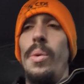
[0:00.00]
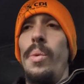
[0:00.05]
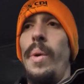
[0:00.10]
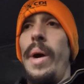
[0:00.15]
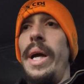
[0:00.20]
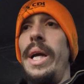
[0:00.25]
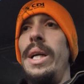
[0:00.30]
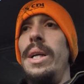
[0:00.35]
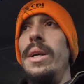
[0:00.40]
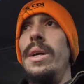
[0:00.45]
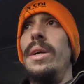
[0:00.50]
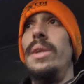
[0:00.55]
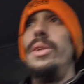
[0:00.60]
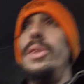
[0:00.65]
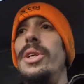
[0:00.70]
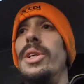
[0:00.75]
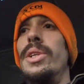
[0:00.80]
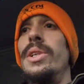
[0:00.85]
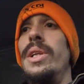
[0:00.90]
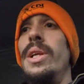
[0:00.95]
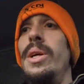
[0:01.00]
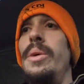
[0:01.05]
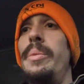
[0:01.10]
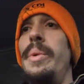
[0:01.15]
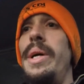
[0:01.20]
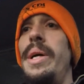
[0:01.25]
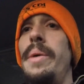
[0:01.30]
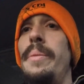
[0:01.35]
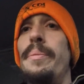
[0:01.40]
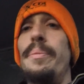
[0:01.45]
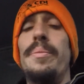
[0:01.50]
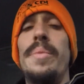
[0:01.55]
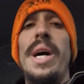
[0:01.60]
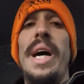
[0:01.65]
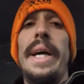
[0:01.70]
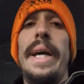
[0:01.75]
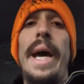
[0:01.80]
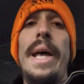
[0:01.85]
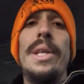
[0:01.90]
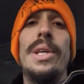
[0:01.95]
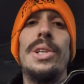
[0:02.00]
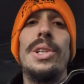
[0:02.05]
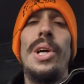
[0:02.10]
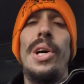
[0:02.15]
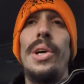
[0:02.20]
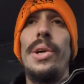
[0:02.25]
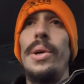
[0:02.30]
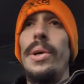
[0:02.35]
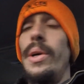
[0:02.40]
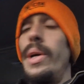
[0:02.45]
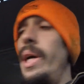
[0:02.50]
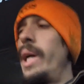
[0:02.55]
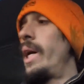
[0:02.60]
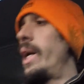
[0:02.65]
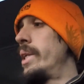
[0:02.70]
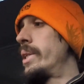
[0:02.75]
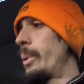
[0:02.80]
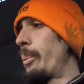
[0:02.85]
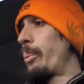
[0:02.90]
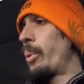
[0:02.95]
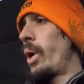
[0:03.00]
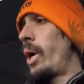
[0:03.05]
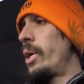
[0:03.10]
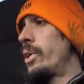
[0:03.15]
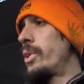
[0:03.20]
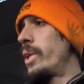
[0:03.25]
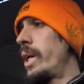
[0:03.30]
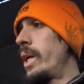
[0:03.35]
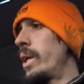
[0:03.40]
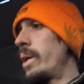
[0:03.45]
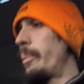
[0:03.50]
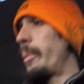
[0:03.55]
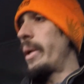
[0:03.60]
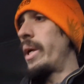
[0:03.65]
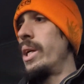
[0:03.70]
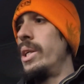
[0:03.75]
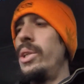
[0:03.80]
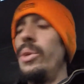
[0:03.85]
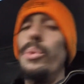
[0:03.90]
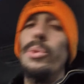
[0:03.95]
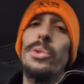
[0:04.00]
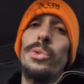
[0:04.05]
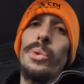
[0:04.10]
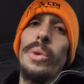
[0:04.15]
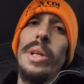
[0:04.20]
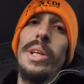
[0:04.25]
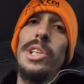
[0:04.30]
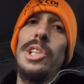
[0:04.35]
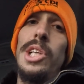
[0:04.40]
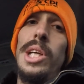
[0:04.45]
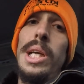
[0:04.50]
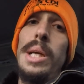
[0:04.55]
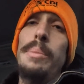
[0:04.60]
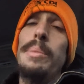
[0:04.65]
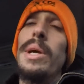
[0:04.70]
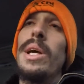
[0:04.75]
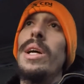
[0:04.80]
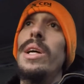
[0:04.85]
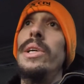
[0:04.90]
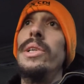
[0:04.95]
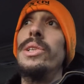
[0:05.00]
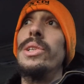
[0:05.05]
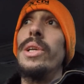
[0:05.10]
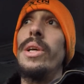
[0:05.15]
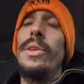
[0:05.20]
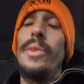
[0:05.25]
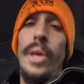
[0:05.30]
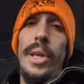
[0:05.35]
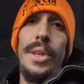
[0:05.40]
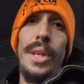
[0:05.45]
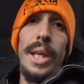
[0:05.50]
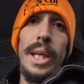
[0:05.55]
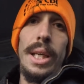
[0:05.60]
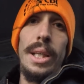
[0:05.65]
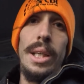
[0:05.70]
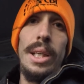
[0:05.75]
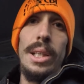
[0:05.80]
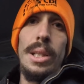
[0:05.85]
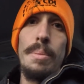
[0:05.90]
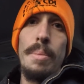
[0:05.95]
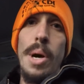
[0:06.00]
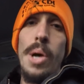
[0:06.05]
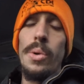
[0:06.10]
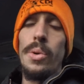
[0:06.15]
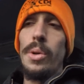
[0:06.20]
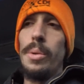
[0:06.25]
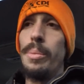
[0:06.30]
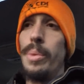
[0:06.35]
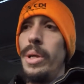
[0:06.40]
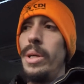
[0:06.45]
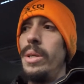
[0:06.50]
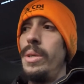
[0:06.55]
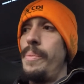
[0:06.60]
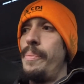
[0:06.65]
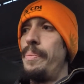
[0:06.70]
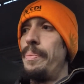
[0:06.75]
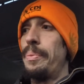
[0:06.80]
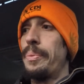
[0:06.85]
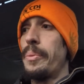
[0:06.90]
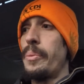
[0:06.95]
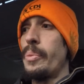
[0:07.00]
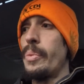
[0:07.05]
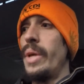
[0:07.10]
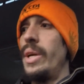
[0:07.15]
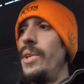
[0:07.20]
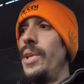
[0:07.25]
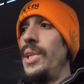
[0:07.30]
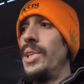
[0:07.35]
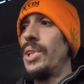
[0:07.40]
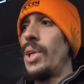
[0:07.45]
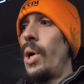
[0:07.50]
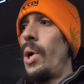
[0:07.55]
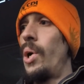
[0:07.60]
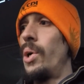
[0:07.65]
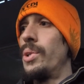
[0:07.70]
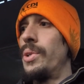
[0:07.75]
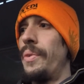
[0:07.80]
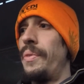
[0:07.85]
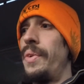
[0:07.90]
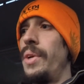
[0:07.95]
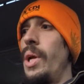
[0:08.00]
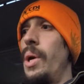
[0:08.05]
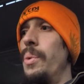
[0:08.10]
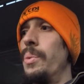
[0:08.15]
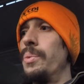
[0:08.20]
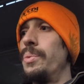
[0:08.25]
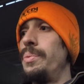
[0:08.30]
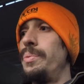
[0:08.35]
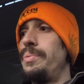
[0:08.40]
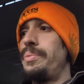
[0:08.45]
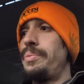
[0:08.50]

wait just a little bit. But I got this car as a project because it was really cheap, because they think it needs a motor. But these cars, if you don't,